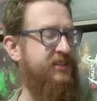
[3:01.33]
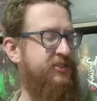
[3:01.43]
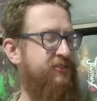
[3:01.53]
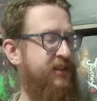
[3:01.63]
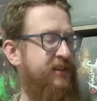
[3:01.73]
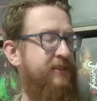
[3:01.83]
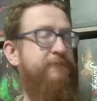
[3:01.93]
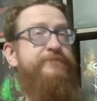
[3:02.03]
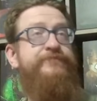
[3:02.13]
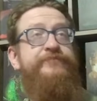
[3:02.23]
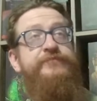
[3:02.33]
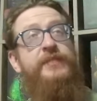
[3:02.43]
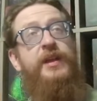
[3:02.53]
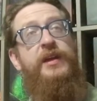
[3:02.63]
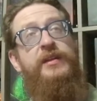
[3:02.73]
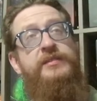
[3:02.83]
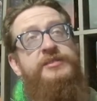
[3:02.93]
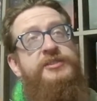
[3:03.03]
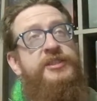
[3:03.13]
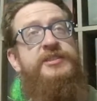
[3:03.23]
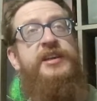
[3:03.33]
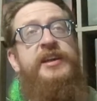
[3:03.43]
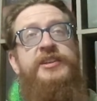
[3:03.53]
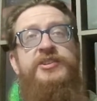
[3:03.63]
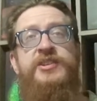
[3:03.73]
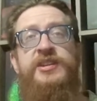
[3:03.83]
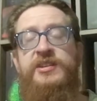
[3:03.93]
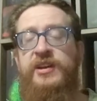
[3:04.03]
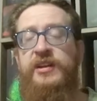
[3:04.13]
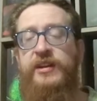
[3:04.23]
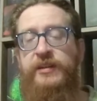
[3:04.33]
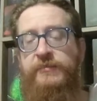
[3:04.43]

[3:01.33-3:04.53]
drink, just a gin and tonic.